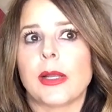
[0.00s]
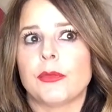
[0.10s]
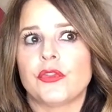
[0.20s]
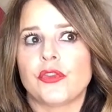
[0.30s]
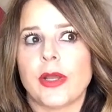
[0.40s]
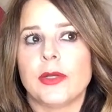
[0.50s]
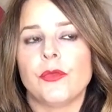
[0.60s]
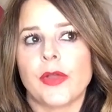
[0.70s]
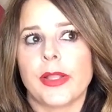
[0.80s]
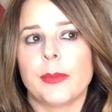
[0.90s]
was trying to
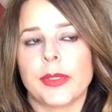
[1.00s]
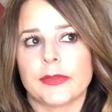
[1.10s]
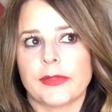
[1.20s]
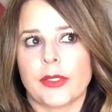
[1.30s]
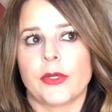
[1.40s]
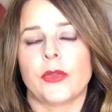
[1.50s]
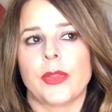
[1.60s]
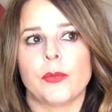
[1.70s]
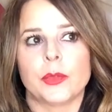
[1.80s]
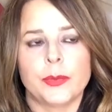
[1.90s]
find a mascara
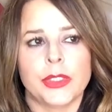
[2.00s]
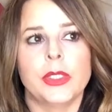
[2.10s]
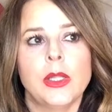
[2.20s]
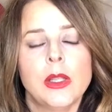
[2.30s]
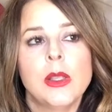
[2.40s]
that would be